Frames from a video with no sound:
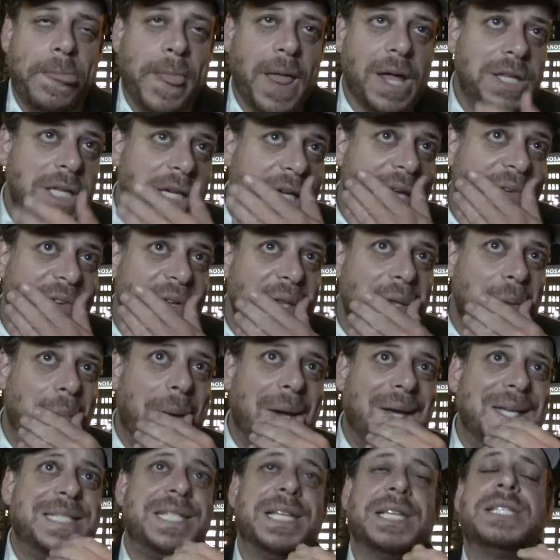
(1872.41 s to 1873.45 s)
to give you the
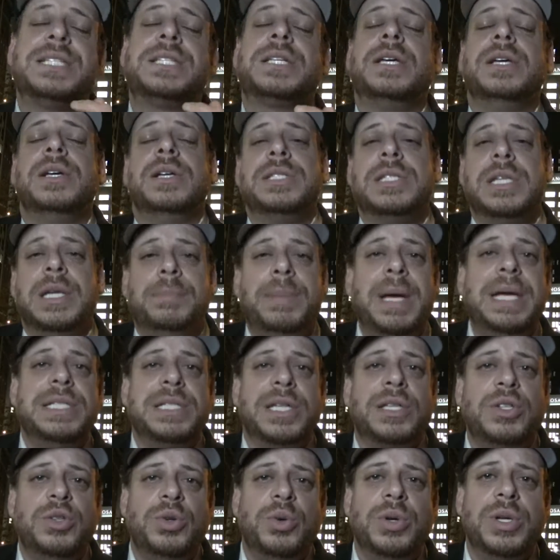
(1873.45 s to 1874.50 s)
basic skills and the
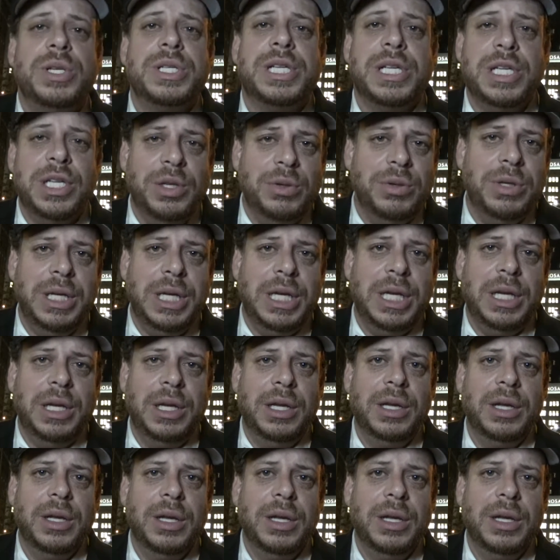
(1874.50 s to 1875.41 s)
basic tools that you need